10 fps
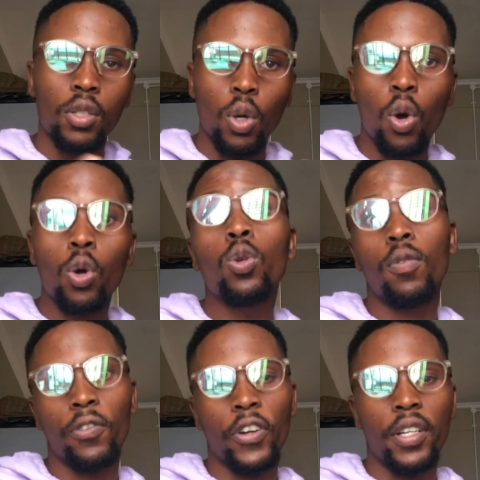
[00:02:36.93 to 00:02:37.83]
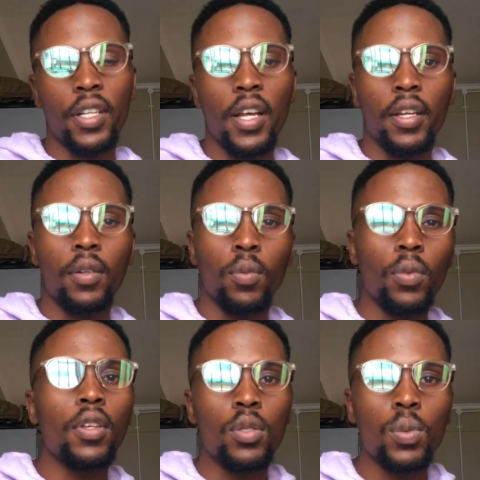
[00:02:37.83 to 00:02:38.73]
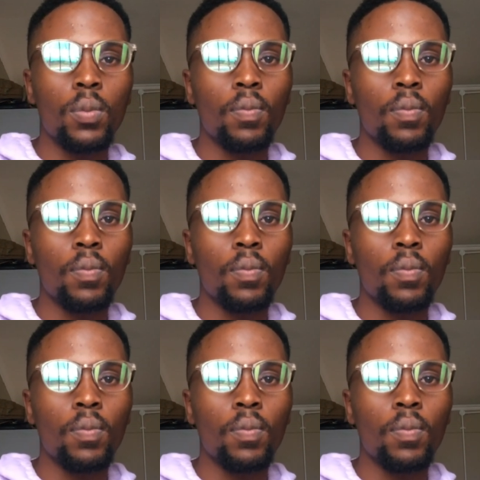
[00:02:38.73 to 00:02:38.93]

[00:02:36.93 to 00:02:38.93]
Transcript: the whole of grade 9, yes,